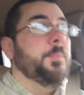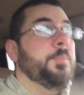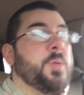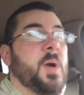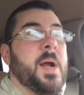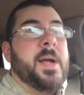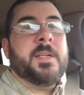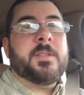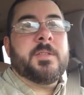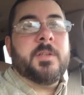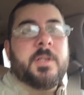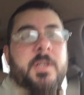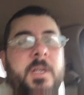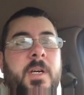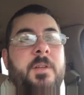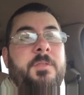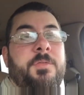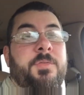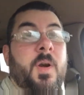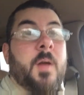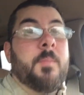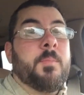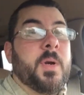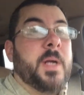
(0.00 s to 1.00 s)
Brakes are
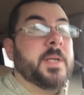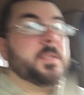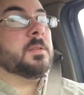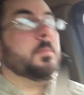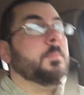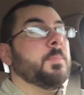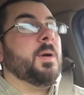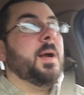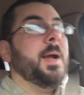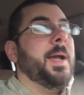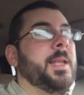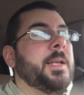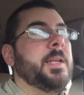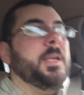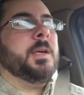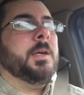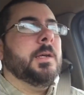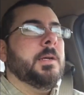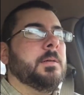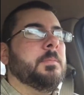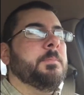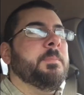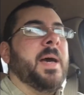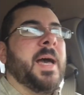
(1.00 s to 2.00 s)
good. Front brakes are brand
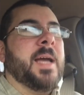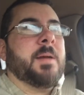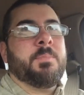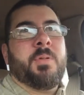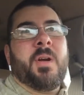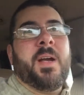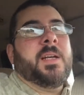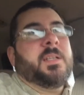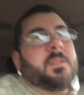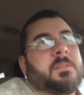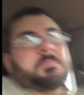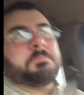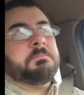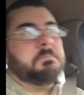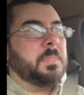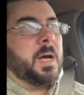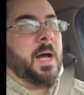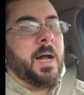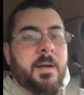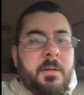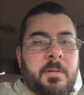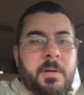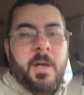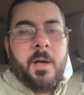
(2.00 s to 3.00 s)
new. Back brakes,
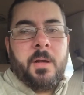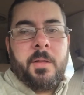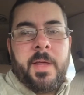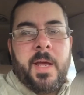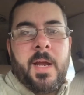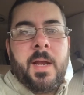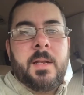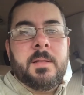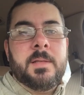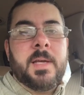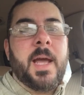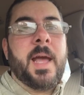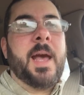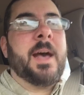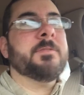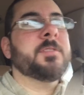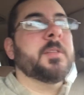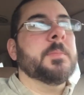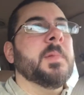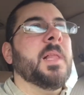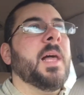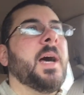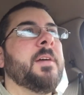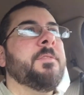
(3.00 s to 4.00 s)
I don't know, they have
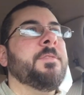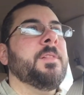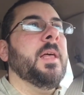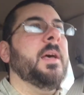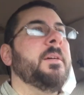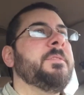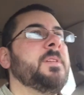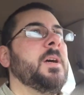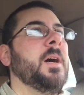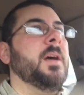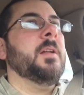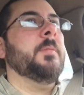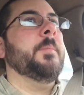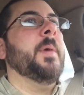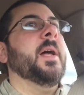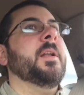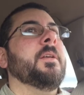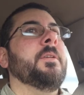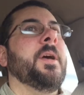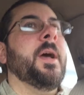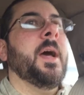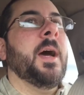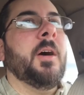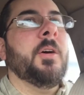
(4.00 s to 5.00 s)
some life left on them. I
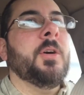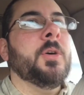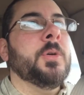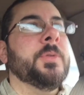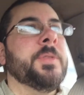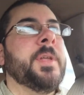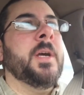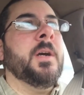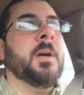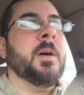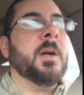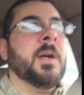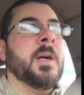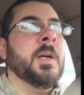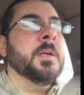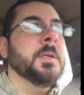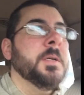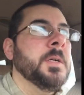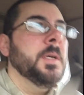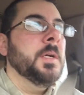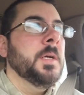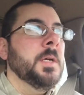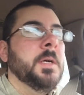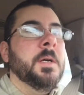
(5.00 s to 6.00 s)
don't know how old they are.
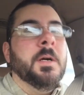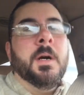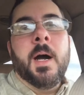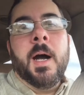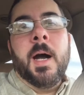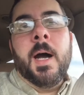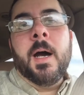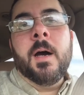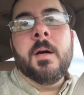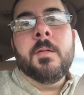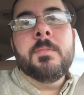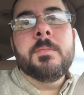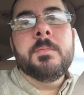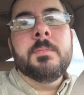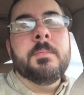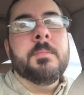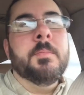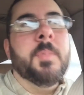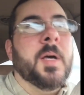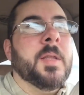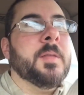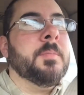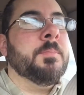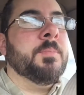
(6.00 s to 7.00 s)

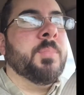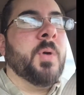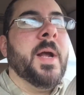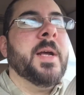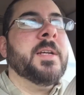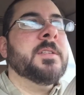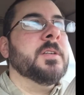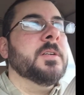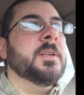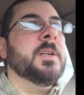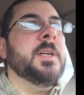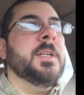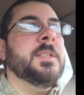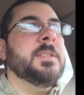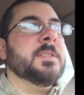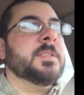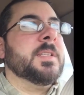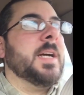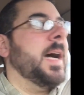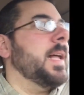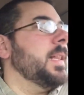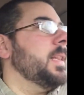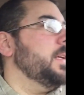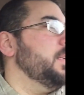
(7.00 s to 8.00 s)
But brakes are good and
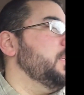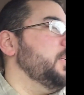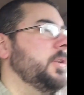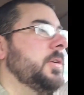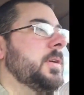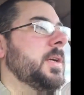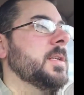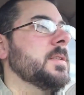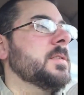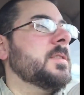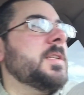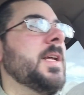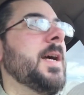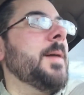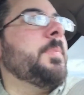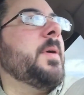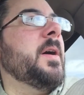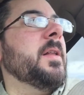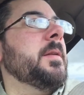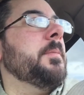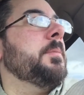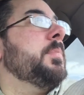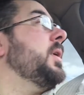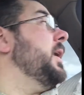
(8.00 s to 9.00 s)
solid. You can step
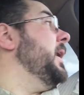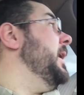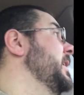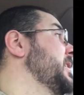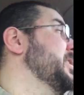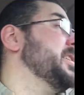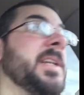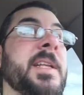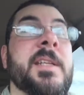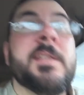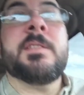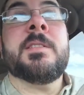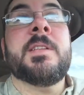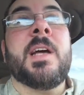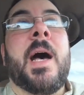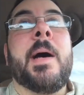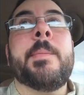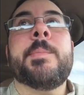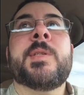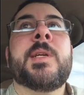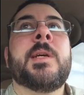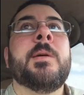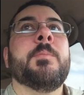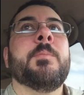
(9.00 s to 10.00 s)
on the brakes and it stops